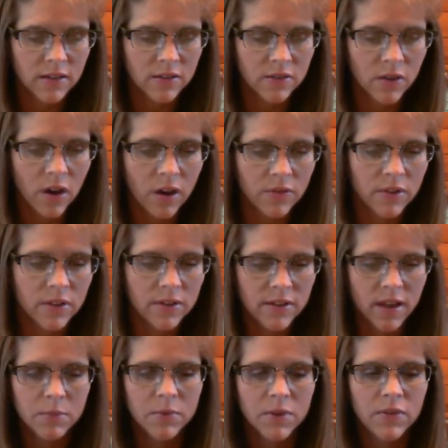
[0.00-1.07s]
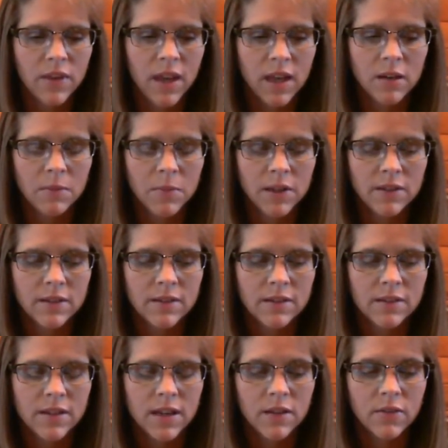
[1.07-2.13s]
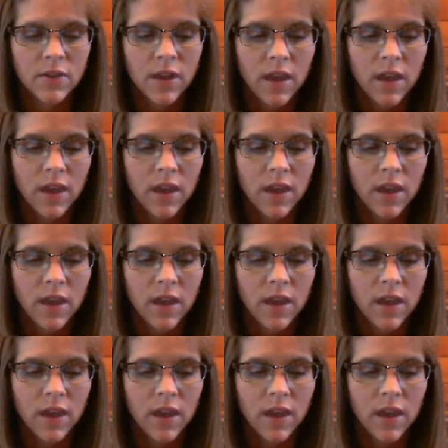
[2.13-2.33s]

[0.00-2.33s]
this awful attempt of the enemy to deceive.